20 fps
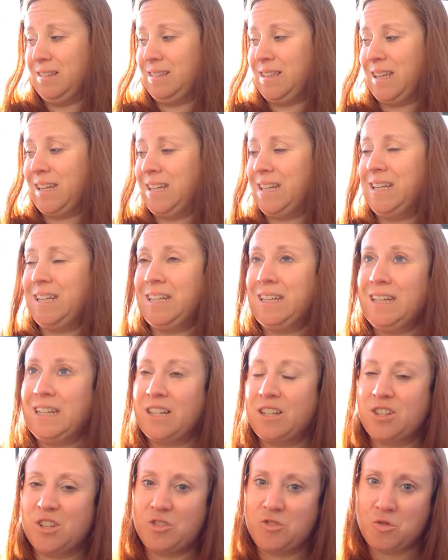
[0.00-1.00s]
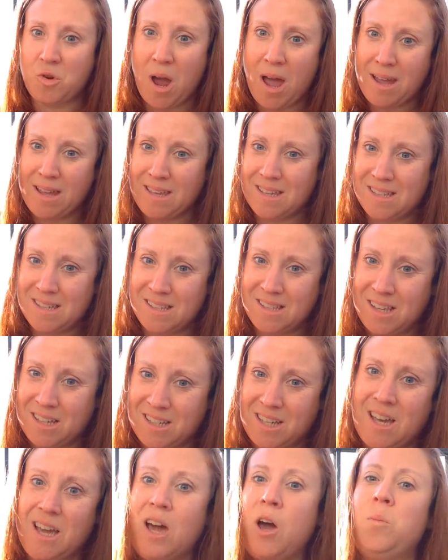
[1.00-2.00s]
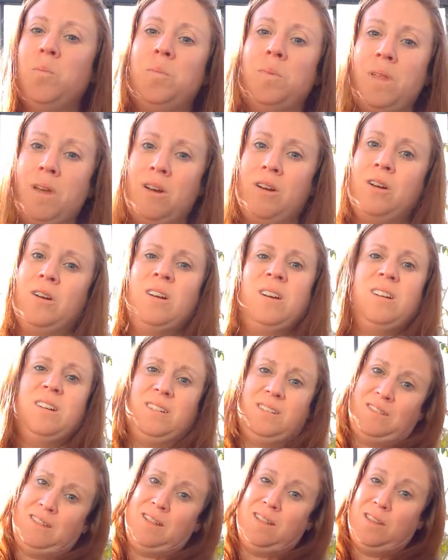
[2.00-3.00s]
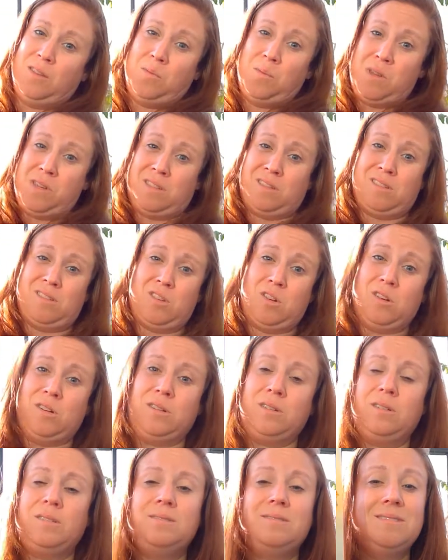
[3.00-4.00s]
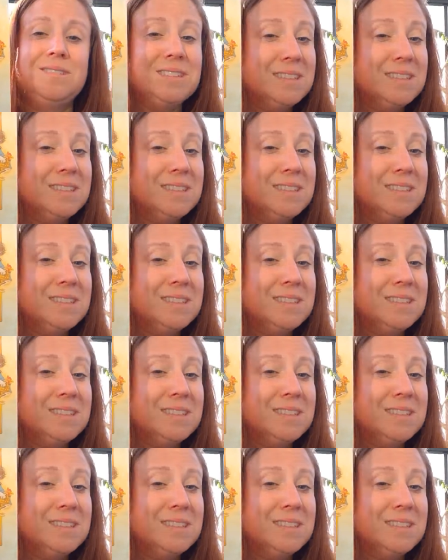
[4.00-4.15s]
that he needed to try his luck up there in the beanstalk.